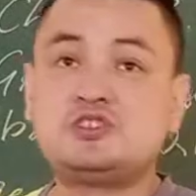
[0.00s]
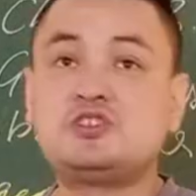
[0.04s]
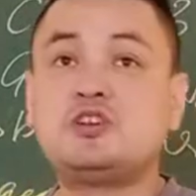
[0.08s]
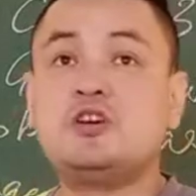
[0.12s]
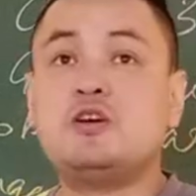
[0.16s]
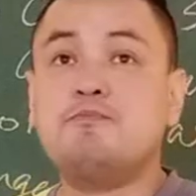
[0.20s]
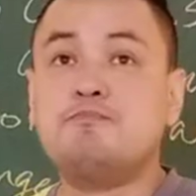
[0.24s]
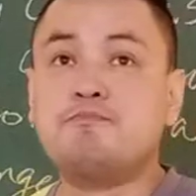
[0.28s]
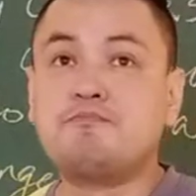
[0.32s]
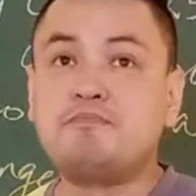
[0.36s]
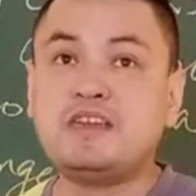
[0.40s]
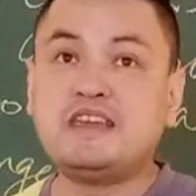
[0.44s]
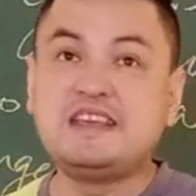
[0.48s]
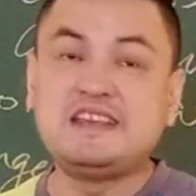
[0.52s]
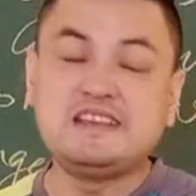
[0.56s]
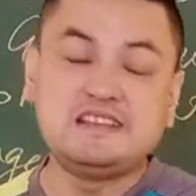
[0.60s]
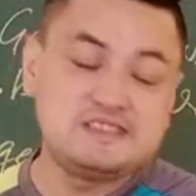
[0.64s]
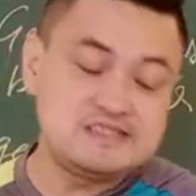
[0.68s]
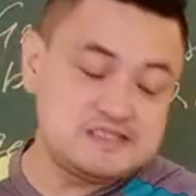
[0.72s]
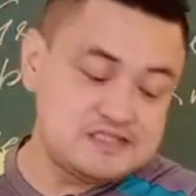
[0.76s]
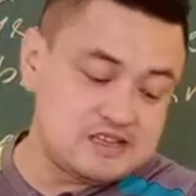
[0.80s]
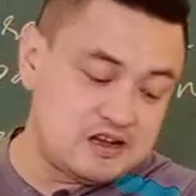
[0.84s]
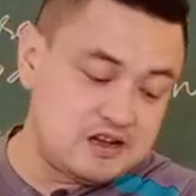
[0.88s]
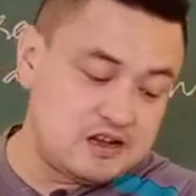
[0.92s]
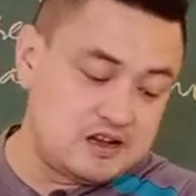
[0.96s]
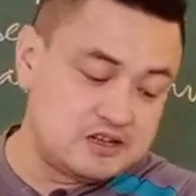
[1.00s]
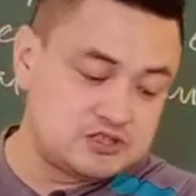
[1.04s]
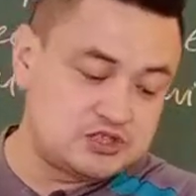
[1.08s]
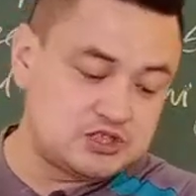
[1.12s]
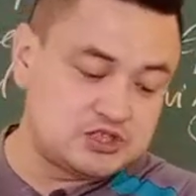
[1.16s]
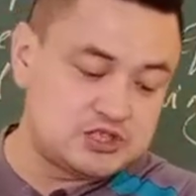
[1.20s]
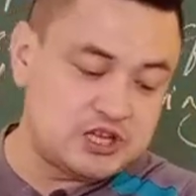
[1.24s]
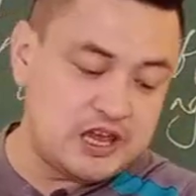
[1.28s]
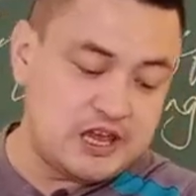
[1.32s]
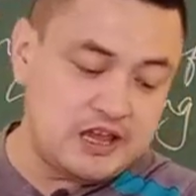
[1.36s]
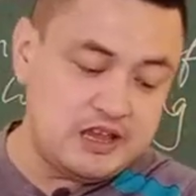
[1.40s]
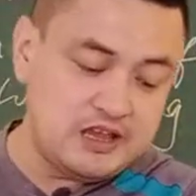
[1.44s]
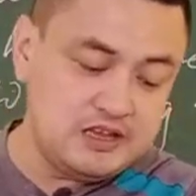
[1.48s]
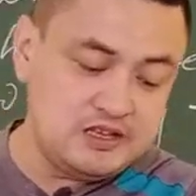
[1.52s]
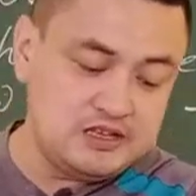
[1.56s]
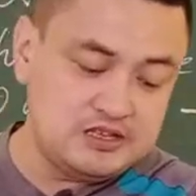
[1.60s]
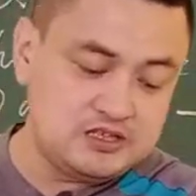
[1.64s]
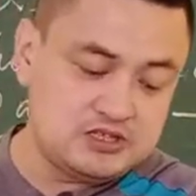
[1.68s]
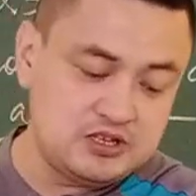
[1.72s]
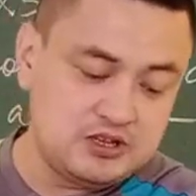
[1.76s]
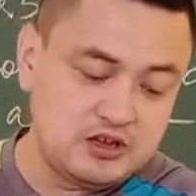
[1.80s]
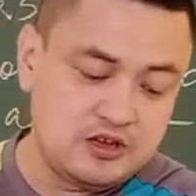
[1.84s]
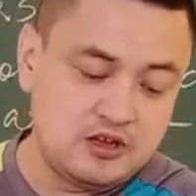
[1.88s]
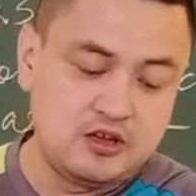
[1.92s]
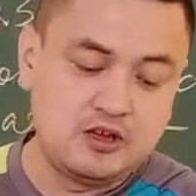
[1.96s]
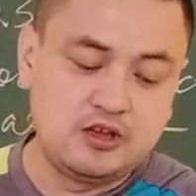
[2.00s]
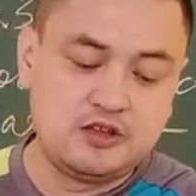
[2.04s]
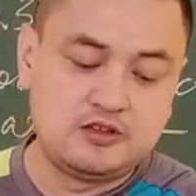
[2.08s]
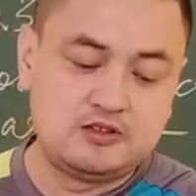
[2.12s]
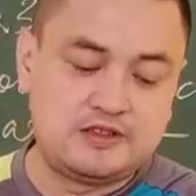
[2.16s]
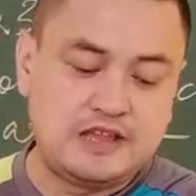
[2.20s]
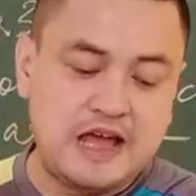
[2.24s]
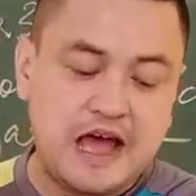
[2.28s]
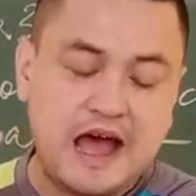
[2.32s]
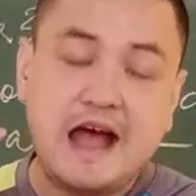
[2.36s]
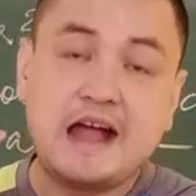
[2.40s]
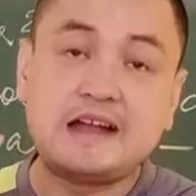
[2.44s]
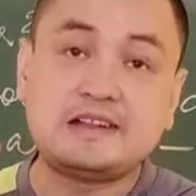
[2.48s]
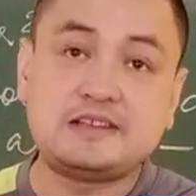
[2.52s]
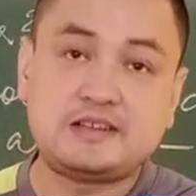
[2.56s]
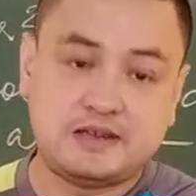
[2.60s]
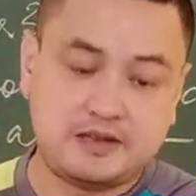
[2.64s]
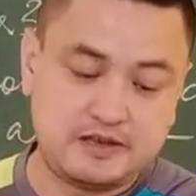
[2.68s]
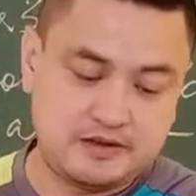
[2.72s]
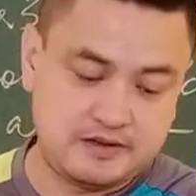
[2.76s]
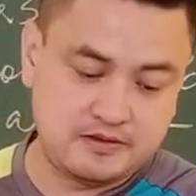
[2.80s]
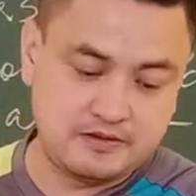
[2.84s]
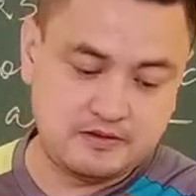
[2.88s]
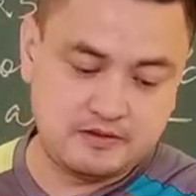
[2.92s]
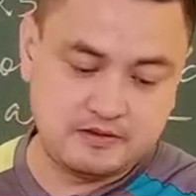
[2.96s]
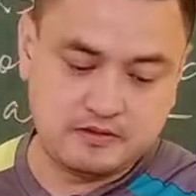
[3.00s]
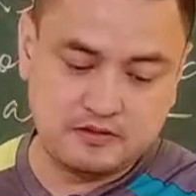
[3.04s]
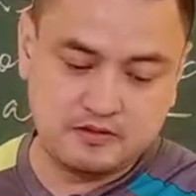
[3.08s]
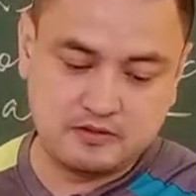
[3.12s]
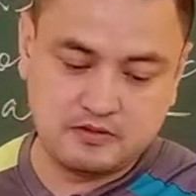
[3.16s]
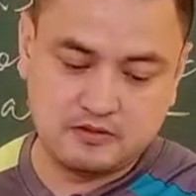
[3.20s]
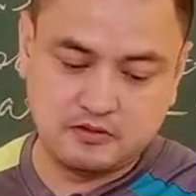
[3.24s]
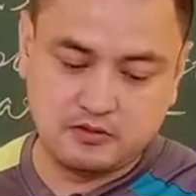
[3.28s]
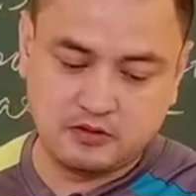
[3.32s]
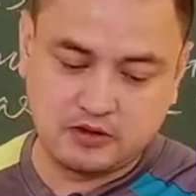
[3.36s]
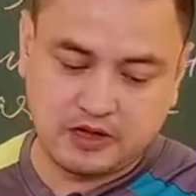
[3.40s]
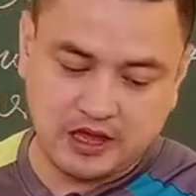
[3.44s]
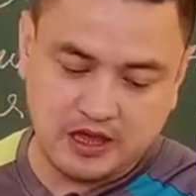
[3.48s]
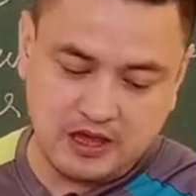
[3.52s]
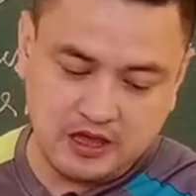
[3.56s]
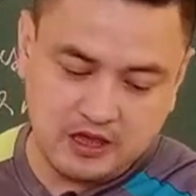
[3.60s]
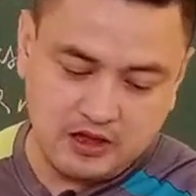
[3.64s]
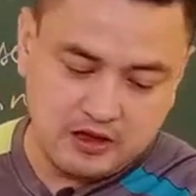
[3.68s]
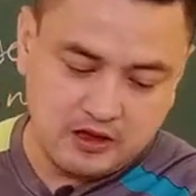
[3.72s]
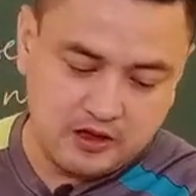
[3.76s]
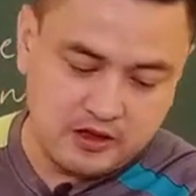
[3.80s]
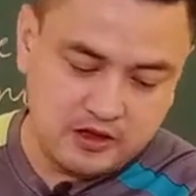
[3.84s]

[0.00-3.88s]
means a change that, okay,